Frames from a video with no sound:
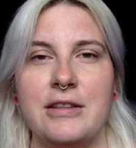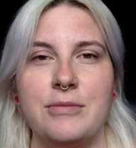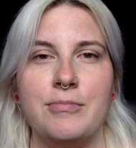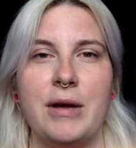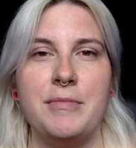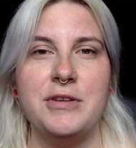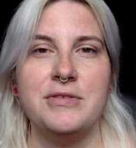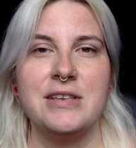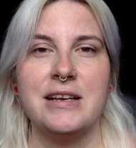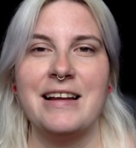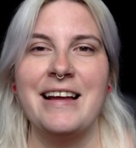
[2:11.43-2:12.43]
my
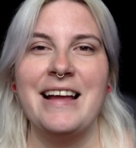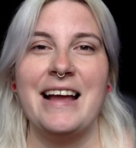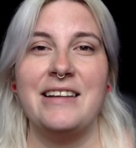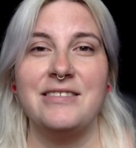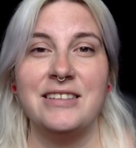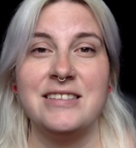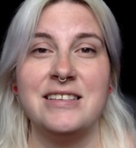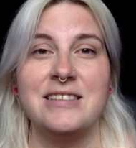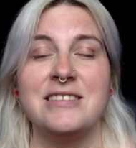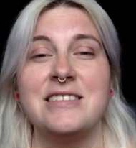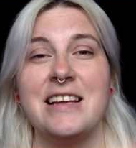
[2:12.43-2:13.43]
music, and
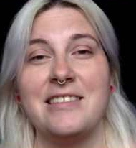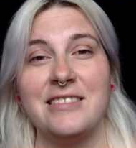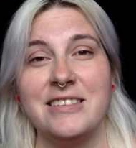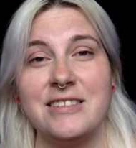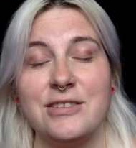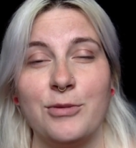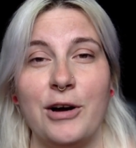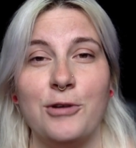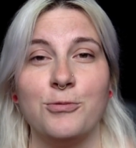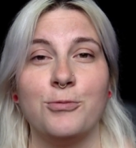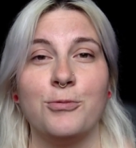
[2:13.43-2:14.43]
listened
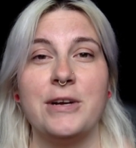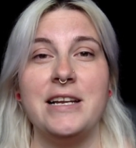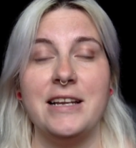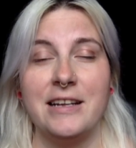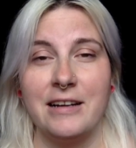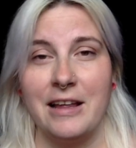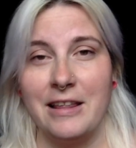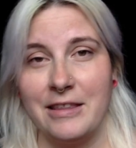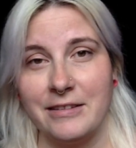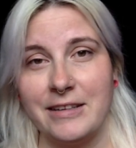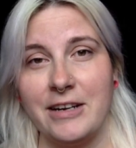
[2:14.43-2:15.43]
while reading
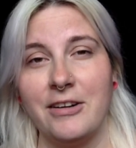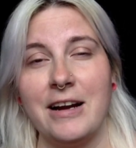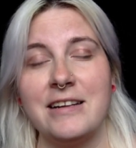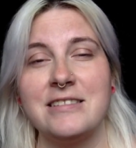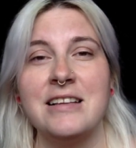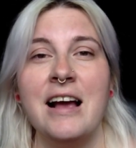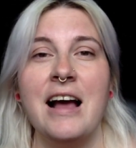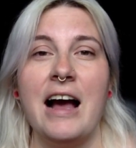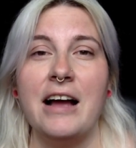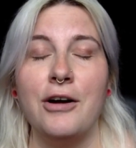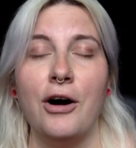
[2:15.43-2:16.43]
the lyrics.
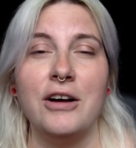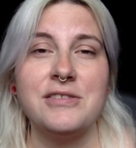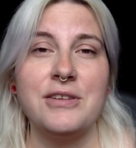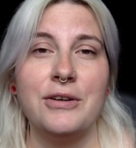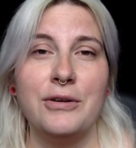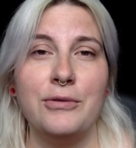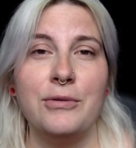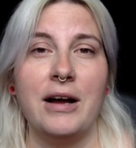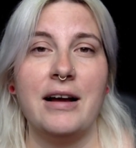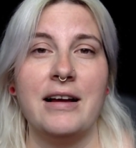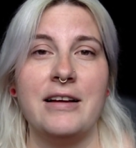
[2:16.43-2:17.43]
I also,
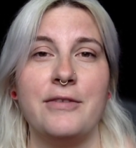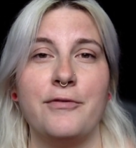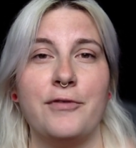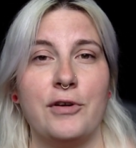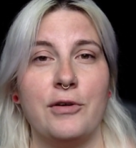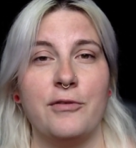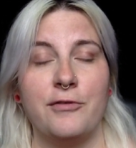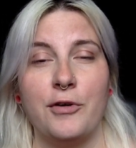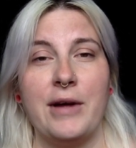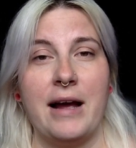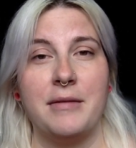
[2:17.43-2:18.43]
for
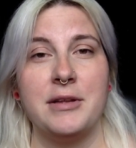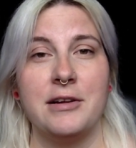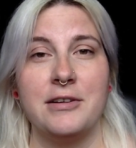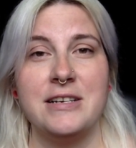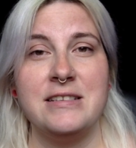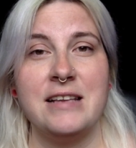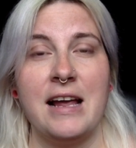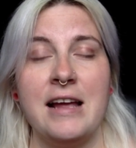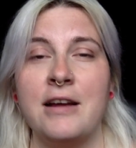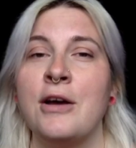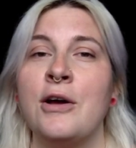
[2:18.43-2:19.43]
vocabulary's
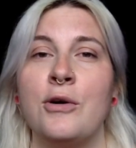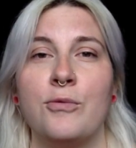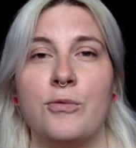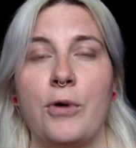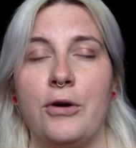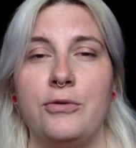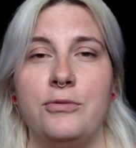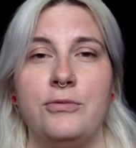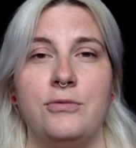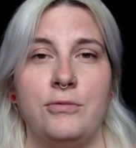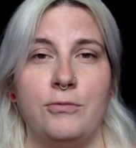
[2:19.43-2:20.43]
sake, wrote
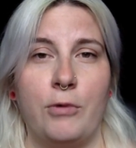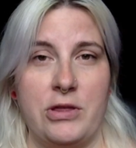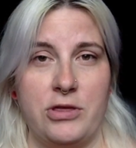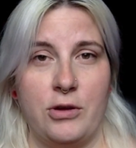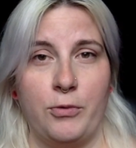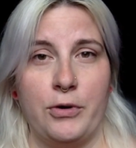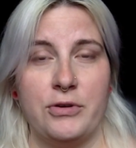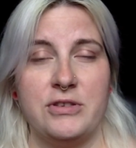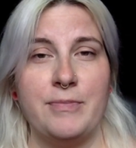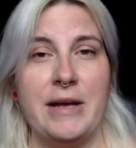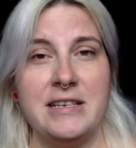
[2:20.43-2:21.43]
what the
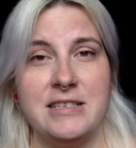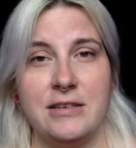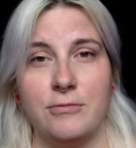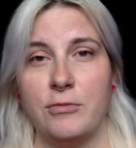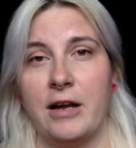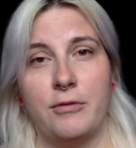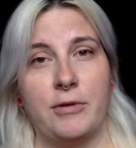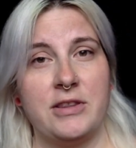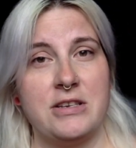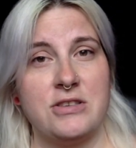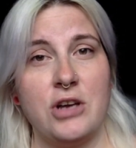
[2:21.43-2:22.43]
words meant and kind of what
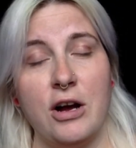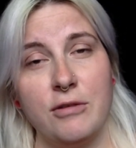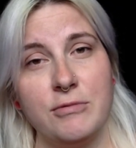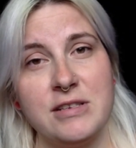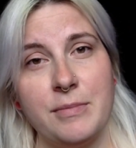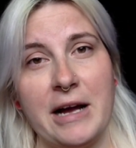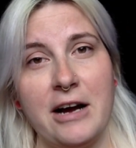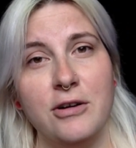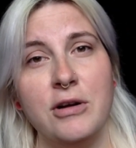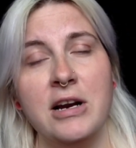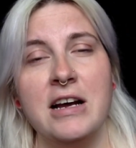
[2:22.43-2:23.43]
the song was about,